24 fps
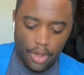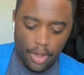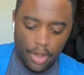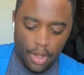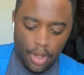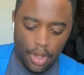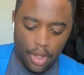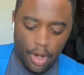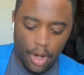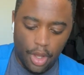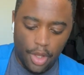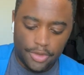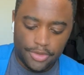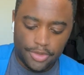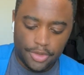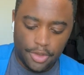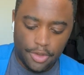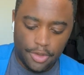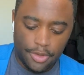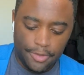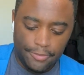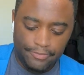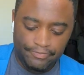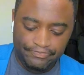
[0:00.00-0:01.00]
And
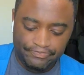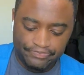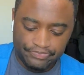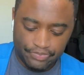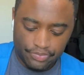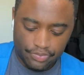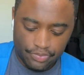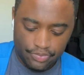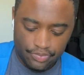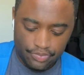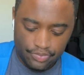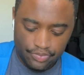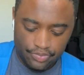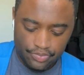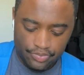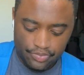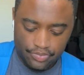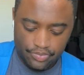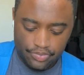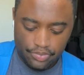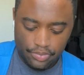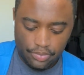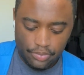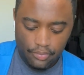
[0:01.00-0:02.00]
also,
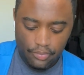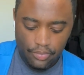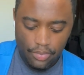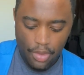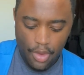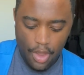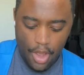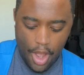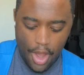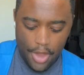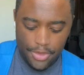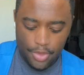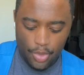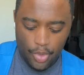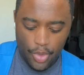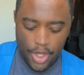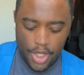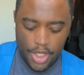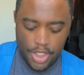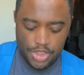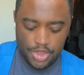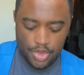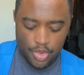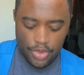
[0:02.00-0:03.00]
other
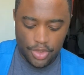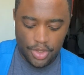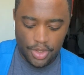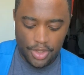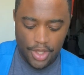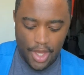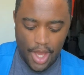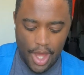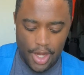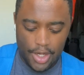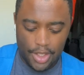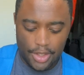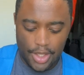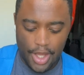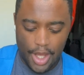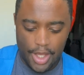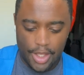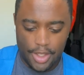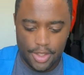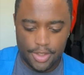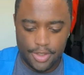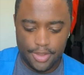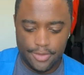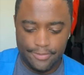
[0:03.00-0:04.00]
ways you can kind of like